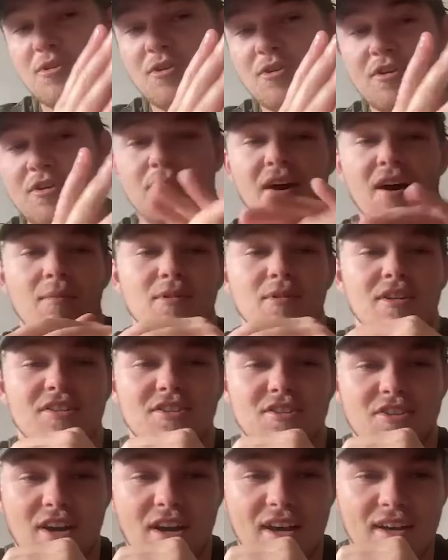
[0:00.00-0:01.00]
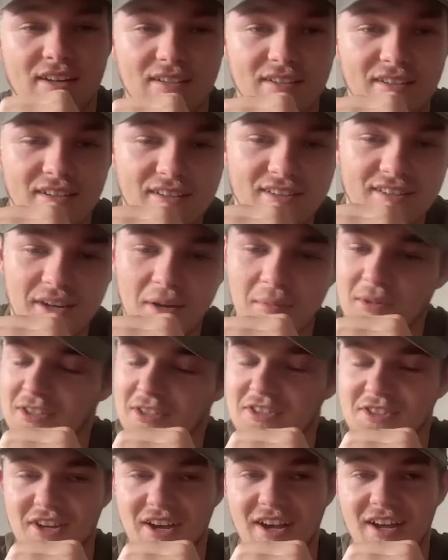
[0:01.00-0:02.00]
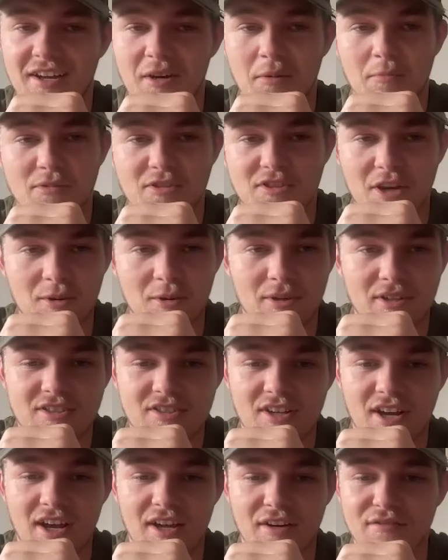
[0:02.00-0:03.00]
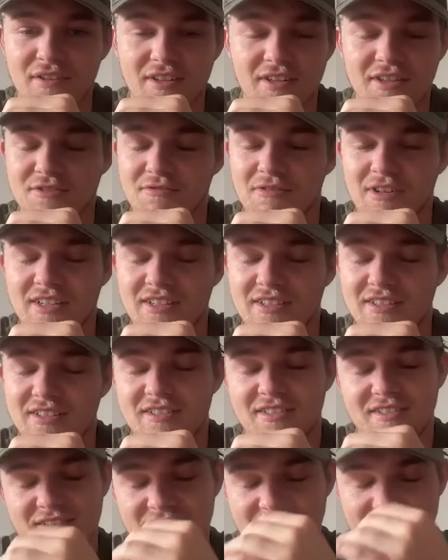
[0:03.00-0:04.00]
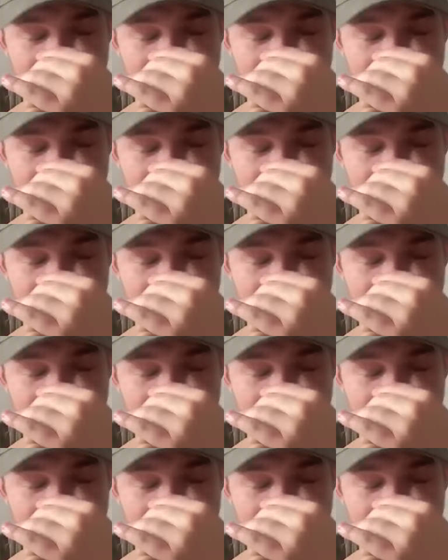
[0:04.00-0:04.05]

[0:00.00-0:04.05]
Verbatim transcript: good, man. I'm excited. I'm excited. I'm so excited for this release,